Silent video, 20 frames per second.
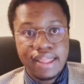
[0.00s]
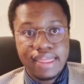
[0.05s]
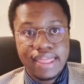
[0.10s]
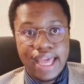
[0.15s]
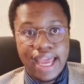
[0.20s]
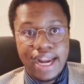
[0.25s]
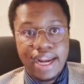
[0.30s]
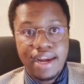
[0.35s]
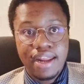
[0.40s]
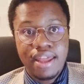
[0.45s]

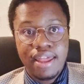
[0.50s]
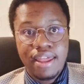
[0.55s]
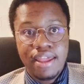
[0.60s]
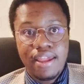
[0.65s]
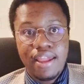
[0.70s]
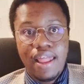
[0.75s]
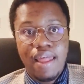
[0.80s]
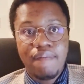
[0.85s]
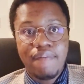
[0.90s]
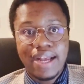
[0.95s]

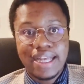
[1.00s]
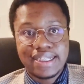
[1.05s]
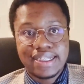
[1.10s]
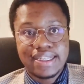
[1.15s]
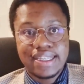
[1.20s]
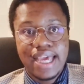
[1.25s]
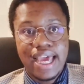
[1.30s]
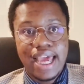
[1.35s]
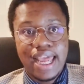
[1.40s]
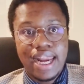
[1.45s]
than if I
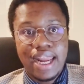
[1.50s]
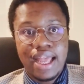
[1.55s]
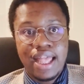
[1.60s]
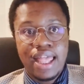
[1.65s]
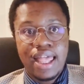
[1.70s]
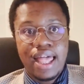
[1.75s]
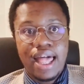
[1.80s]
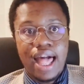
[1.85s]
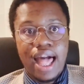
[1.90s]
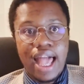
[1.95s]
said
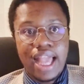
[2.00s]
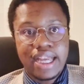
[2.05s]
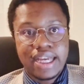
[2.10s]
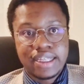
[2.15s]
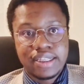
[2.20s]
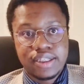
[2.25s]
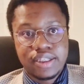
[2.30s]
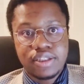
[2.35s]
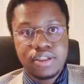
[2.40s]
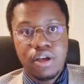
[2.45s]
I
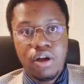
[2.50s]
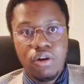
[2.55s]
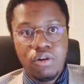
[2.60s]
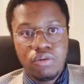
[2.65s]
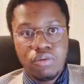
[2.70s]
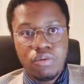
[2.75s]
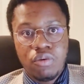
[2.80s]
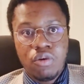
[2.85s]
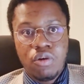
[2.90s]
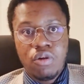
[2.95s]

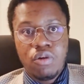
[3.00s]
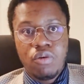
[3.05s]
consult